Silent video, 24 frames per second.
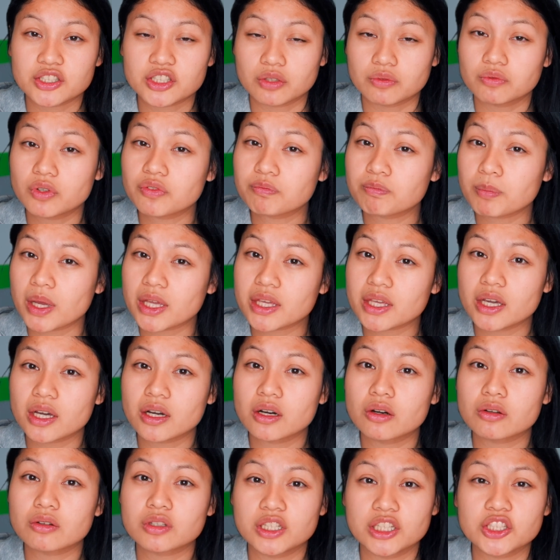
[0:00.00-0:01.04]
and with my
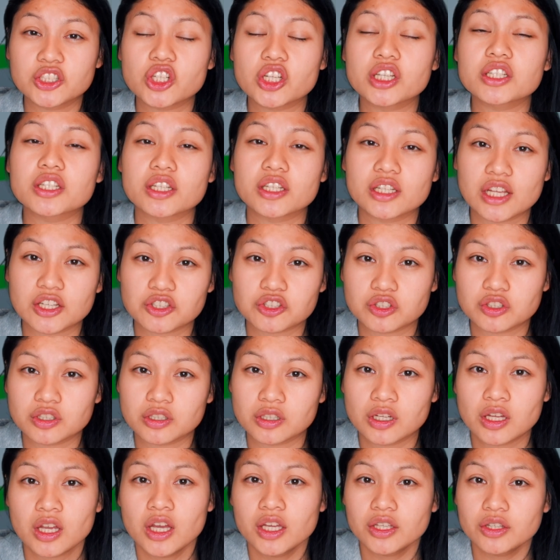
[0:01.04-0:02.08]
code Linhja
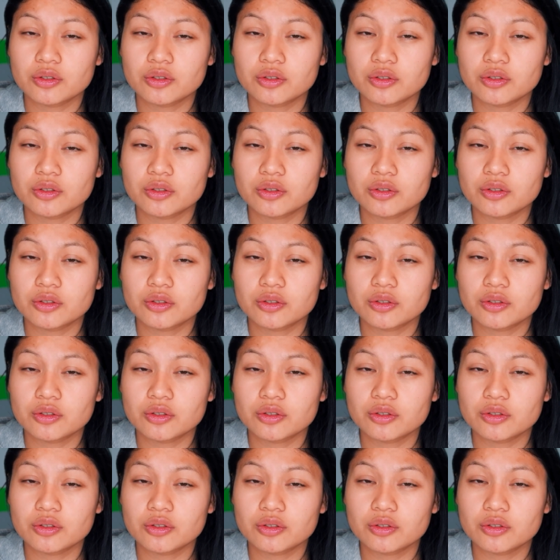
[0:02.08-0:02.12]
International